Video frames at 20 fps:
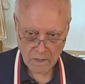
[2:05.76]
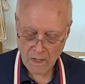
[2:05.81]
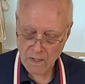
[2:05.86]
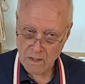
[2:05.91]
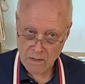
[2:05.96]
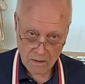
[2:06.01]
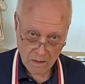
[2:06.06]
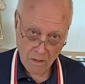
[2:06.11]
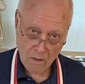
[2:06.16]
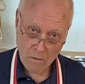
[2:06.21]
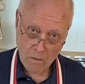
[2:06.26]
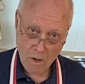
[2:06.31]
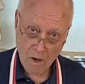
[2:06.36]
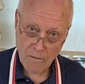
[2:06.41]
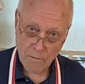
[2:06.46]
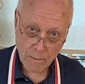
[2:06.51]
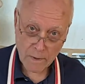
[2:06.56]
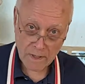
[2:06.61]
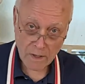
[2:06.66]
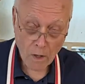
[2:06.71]
So
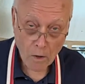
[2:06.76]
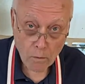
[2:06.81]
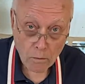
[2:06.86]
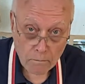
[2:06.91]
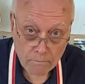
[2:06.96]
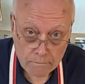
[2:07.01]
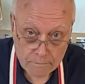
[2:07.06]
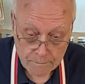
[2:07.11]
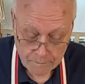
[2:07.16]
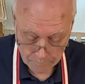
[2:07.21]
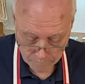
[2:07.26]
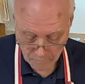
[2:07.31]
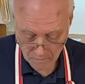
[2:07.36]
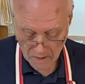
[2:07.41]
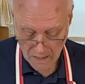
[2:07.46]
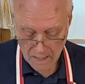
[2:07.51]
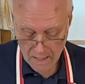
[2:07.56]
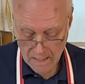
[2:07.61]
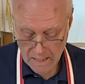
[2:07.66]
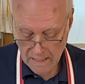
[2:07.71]
off we go.
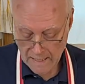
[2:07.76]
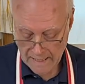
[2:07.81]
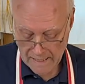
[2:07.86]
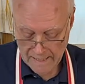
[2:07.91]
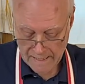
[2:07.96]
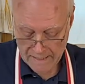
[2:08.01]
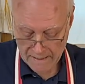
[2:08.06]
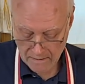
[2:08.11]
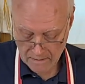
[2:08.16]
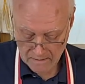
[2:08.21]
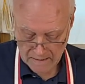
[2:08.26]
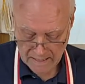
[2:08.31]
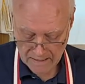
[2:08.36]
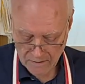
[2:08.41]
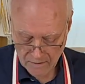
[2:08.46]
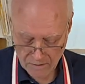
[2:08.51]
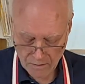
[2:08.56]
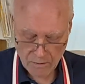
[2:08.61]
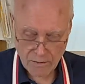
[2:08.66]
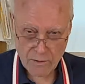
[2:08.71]
I like
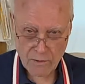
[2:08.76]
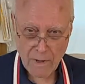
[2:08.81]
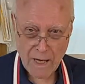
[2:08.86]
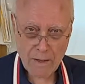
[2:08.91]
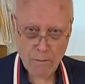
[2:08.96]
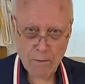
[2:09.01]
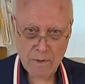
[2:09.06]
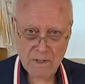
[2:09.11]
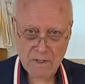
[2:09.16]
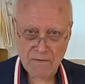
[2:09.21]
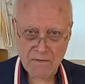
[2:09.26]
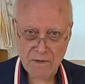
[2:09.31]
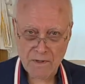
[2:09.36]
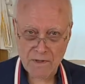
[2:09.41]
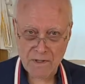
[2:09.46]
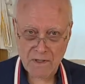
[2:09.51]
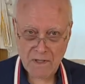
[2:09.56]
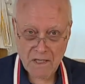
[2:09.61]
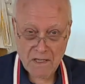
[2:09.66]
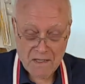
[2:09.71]
to do the dry ones
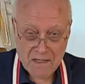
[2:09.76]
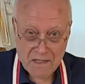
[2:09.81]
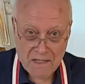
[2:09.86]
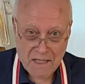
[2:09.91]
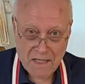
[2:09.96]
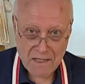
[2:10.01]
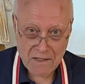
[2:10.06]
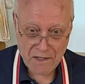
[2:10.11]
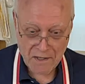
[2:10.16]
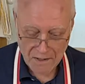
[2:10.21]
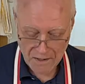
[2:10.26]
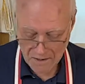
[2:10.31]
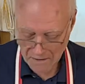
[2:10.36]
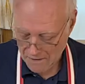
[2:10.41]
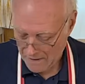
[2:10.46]
first because it's easier.